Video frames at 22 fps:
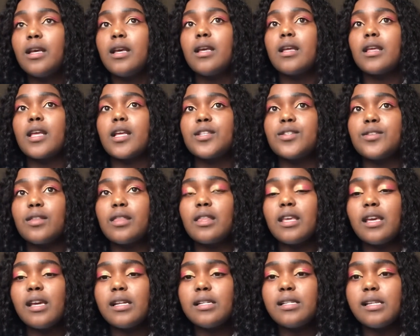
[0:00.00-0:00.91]
get to
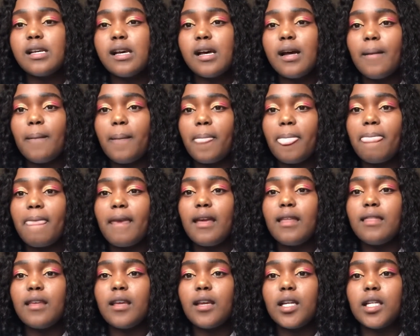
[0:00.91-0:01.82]
theater,
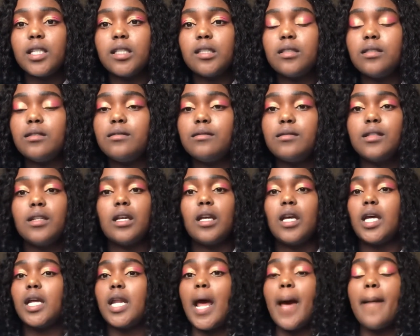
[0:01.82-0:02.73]
and then
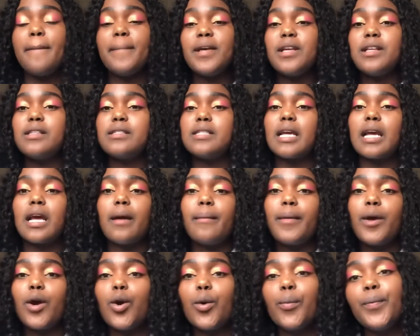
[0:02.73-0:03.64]
it happens. They cut
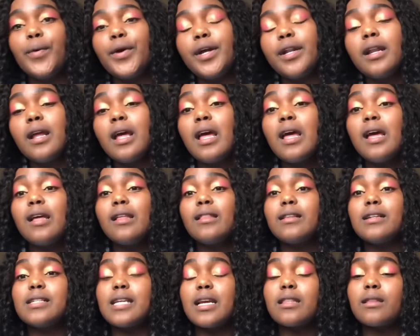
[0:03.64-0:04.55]
me open,
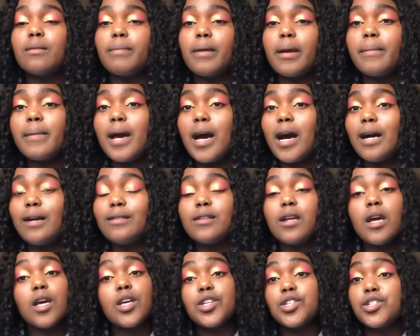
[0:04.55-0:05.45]
they take the baby out.
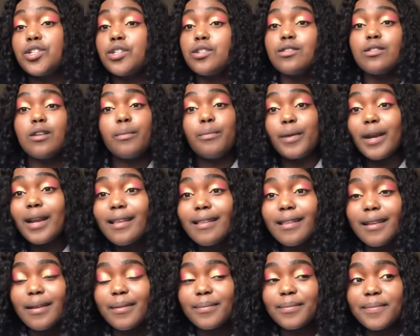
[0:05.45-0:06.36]
She's not
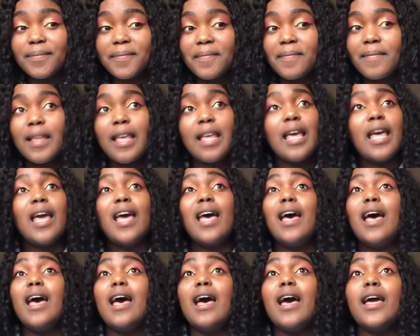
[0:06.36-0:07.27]
breathing,
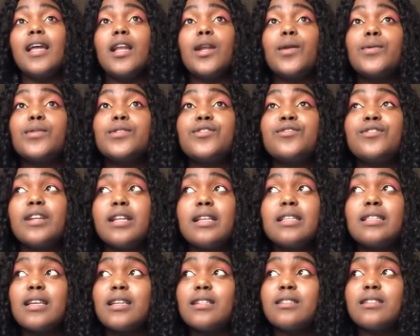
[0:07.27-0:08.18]
and it was really
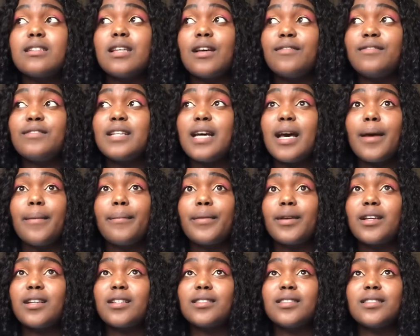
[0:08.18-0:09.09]
such a tough time,
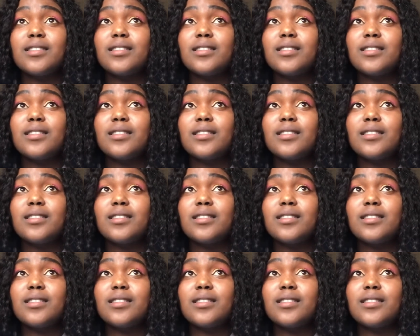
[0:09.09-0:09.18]
because